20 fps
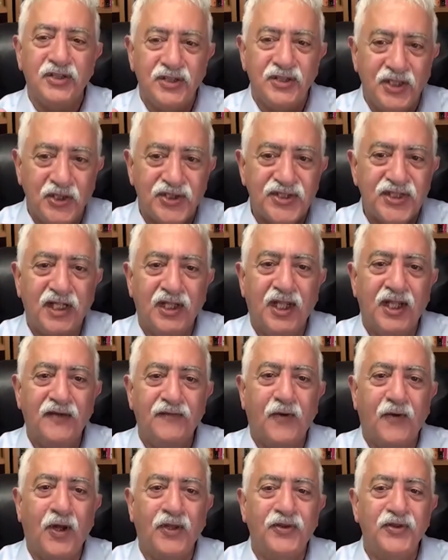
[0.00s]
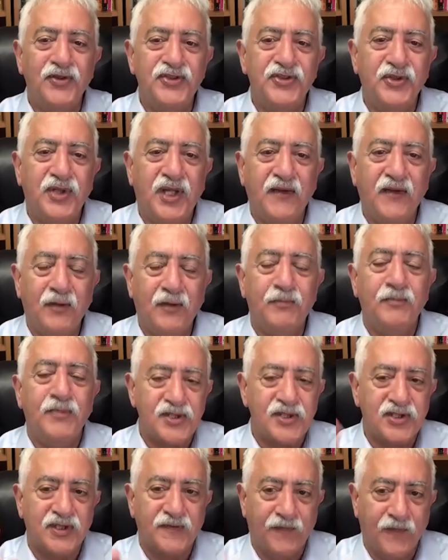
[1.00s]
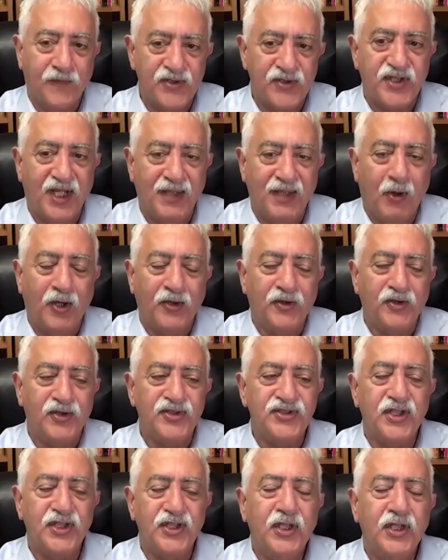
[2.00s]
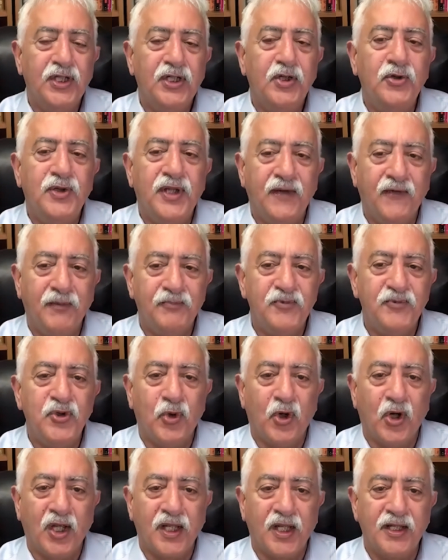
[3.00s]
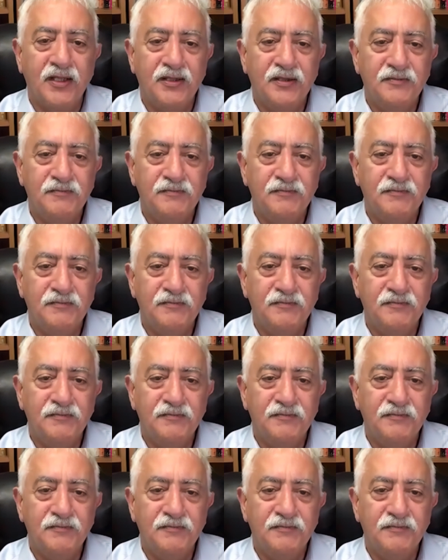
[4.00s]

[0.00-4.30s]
Do you see a lot of authors who give up, especially first-time authors, who give up too early?